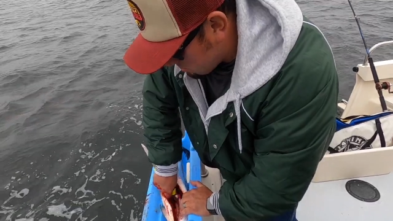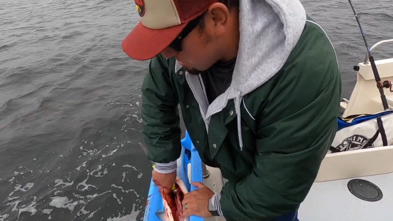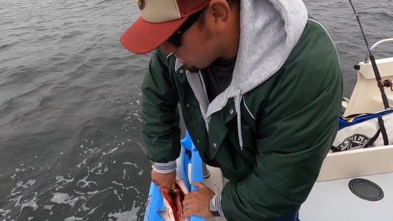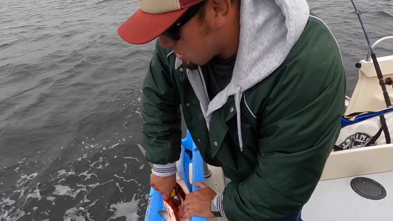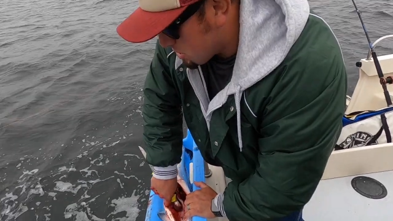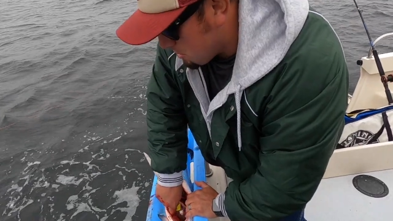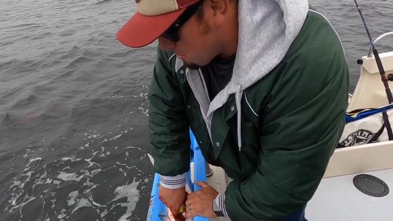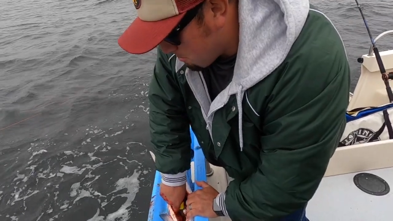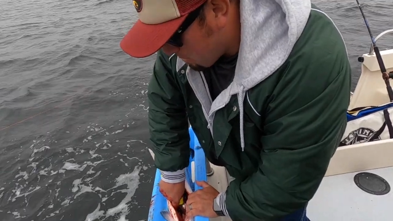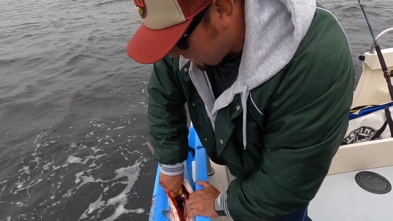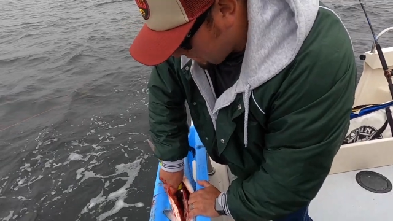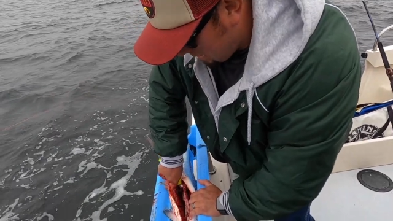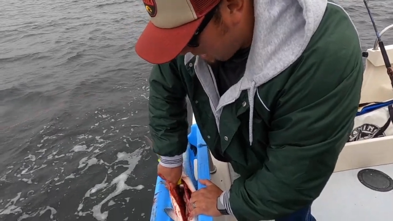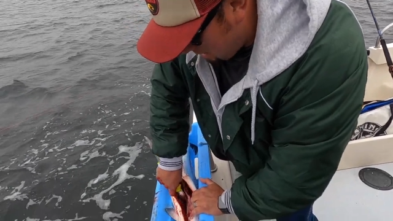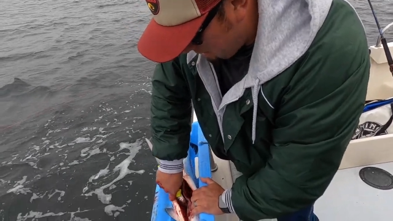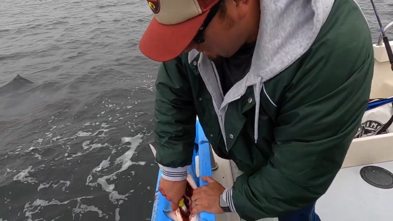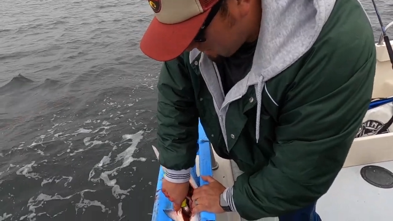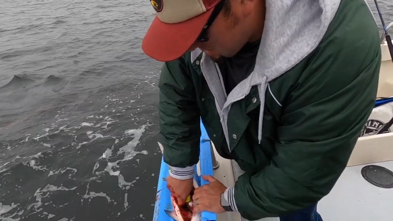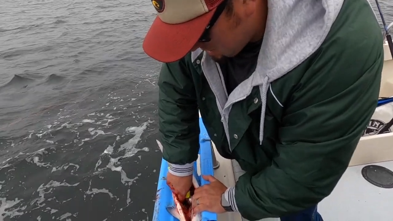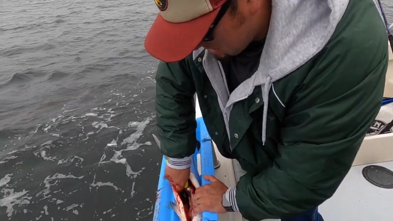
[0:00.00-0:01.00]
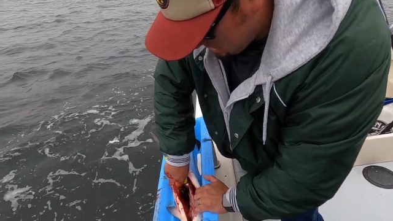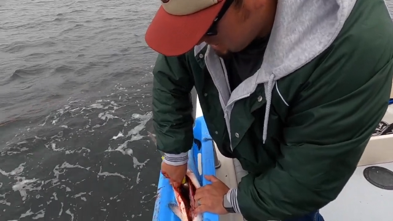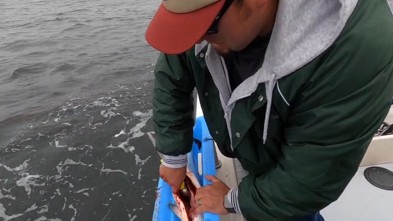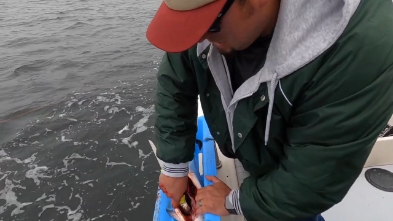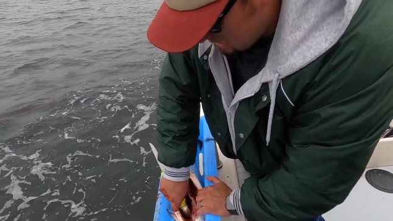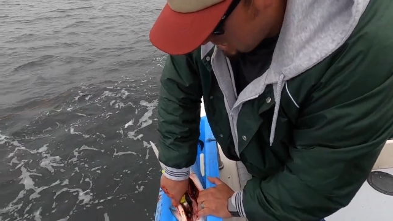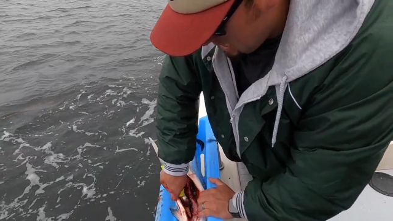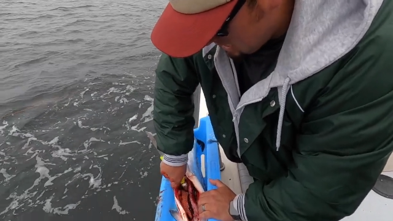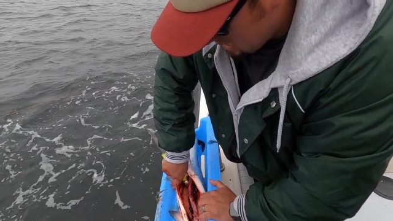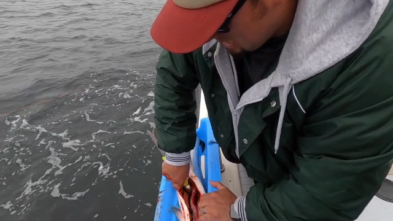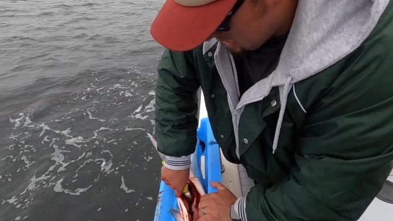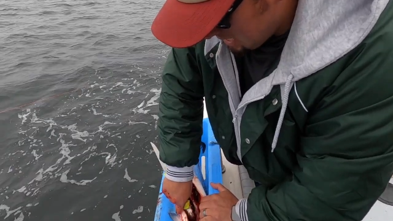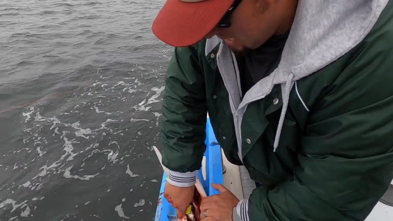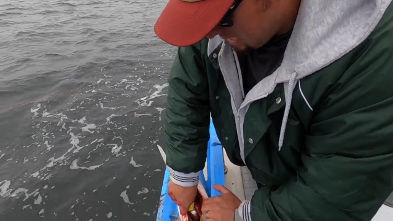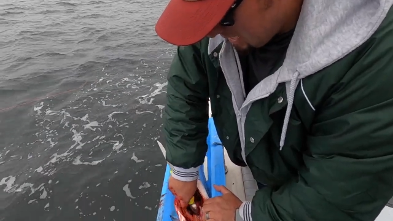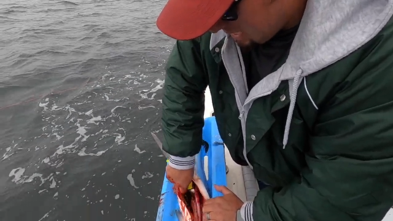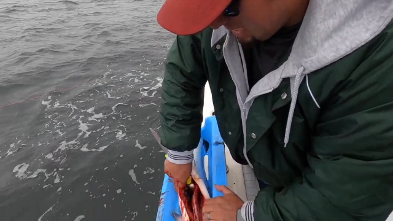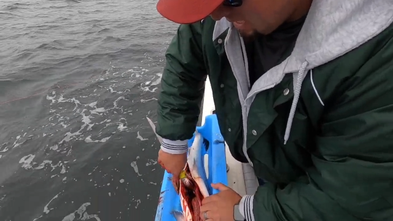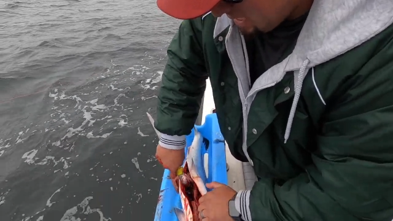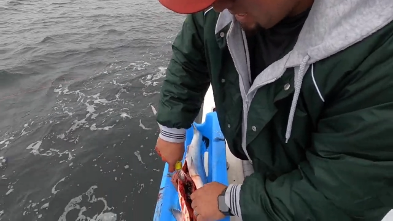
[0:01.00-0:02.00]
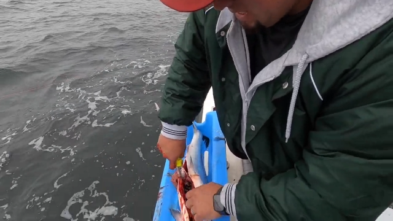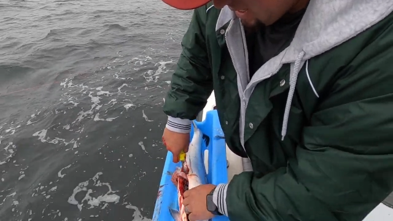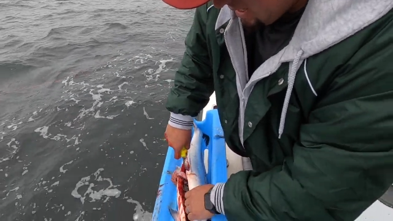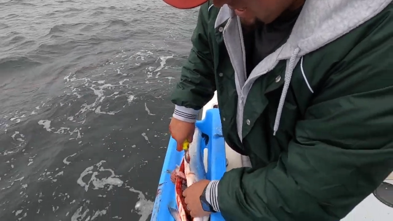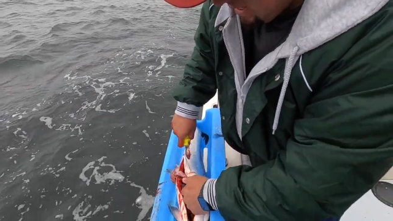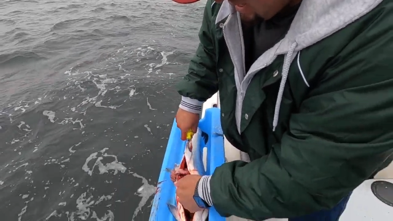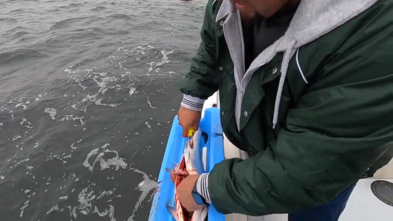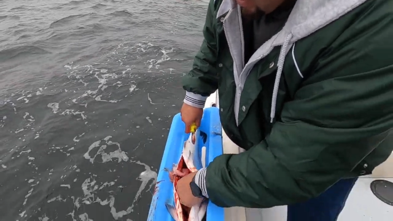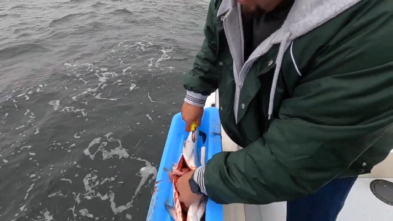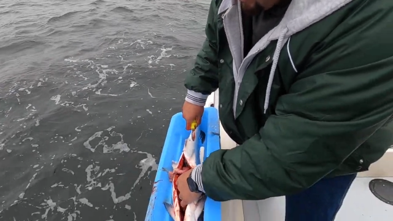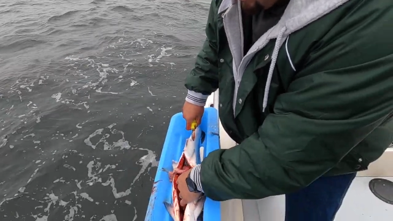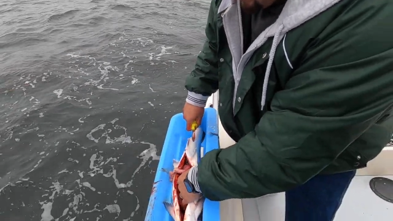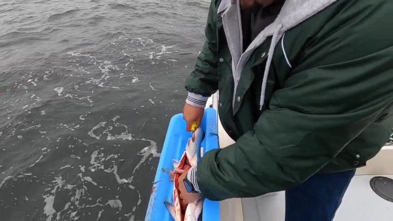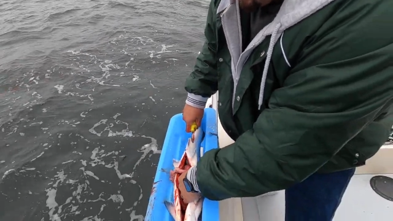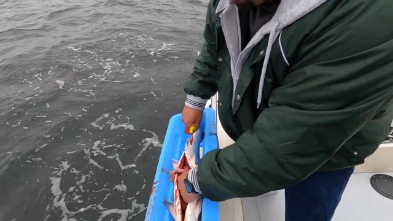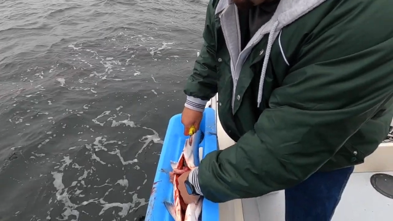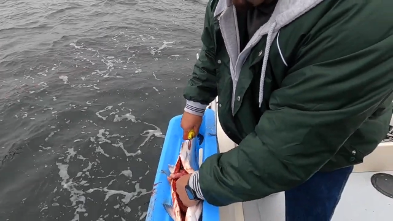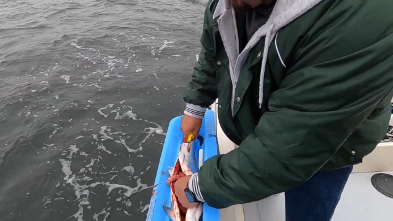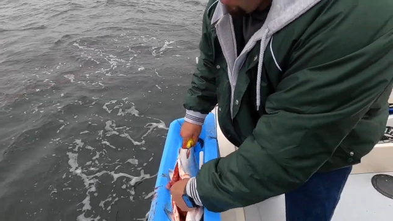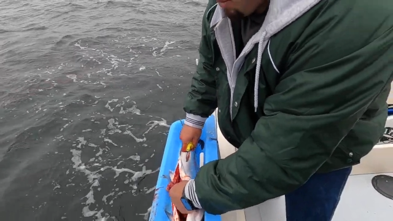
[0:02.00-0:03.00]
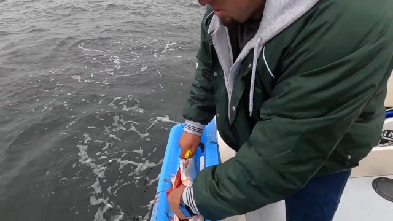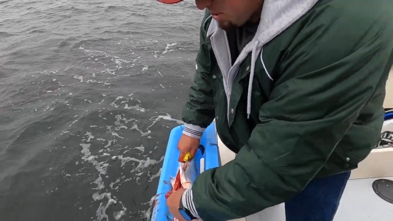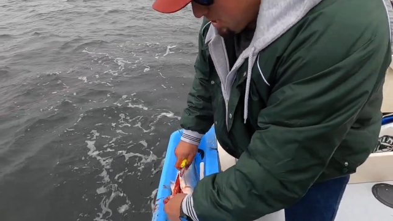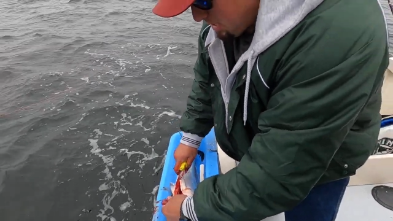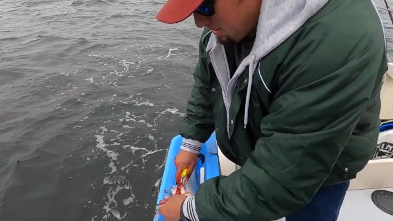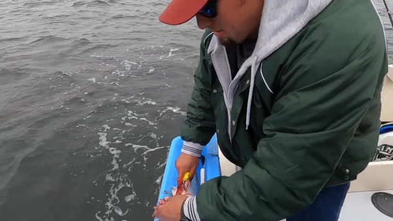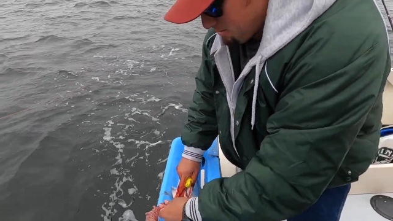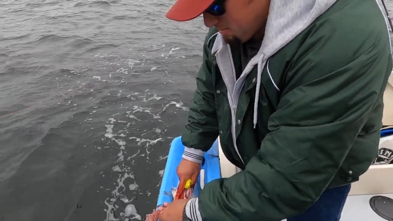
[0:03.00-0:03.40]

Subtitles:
(no speaker visible)